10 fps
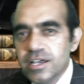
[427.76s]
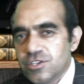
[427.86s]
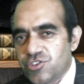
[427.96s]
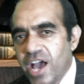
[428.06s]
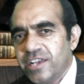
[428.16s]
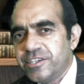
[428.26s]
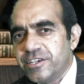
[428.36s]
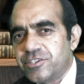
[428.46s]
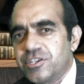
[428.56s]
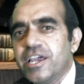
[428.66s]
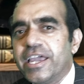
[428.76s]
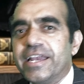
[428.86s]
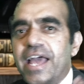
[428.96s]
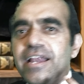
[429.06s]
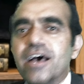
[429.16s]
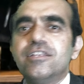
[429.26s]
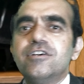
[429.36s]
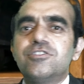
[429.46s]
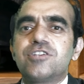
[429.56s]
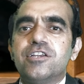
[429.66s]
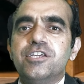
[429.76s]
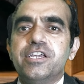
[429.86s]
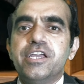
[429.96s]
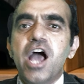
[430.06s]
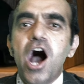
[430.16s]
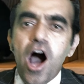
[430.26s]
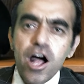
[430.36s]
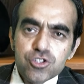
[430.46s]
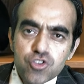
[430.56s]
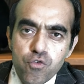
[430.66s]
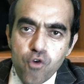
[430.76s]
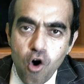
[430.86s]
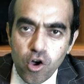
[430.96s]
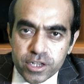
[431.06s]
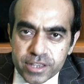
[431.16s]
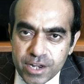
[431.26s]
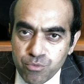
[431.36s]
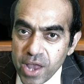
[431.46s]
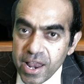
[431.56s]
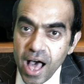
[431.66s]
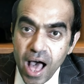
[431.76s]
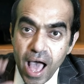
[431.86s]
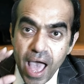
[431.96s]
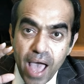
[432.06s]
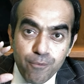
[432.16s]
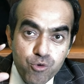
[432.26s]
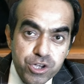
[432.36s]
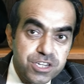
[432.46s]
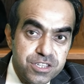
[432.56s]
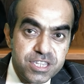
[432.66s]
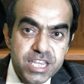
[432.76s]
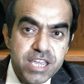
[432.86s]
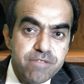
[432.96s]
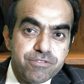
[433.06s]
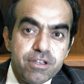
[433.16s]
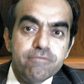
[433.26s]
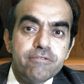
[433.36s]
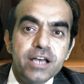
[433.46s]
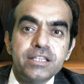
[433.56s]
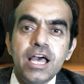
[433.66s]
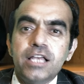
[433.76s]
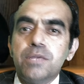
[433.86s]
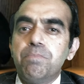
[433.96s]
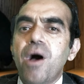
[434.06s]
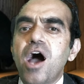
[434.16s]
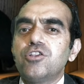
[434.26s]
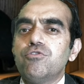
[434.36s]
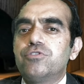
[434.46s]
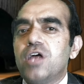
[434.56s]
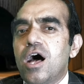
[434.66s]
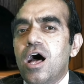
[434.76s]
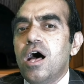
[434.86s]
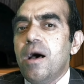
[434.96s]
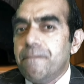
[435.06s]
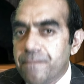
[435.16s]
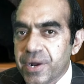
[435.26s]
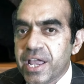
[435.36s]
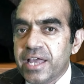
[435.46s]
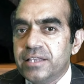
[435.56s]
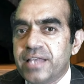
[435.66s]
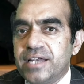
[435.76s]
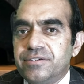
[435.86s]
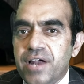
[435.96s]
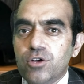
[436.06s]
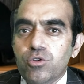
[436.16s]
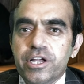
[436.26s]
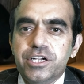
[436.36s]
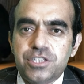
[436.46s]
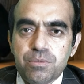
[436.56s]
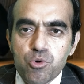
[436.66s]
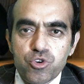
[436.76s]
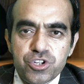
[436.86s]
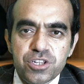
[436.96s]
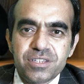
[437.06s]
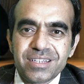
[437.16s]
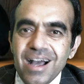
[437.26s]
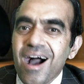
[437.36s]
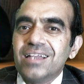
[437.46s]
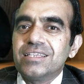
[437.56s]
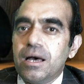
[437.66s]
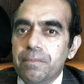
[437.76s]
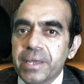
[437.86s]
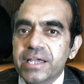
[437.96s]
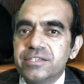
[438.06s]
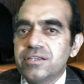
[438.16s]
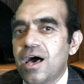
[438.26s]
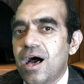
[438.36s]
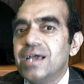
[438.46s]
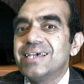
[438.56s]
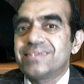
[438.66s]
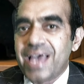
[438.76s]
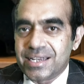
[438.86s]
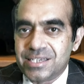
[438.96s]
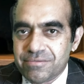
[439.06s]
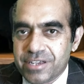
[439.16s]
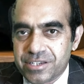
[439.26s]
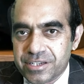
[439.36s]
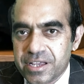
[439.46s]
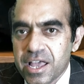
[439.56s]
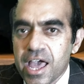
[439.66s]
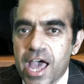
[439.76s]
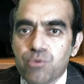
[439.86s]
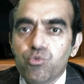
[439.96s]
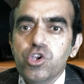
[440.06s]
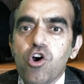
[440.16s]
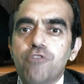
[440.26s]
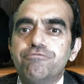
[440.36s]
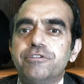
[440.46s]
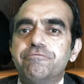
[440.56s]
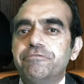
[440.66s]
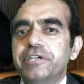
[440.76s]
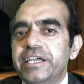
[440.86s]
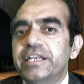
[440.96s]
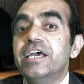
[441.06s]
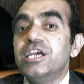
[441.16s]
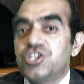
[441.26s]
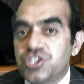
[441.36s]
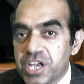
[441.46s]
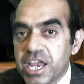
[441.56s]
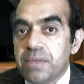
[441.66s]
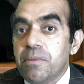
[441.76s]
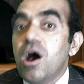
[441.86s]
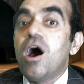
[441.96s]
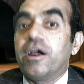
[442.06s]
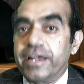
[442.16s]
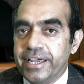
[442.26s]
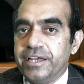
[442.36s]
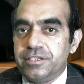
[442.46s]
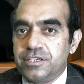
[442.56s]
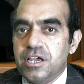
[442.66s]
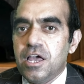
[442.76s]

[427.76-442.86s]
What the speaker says: Scientists in another study also found that when we deceive someone, the part of the brain that regulates emotions, called the amygdala, is activated, and we often feel shame or guilt.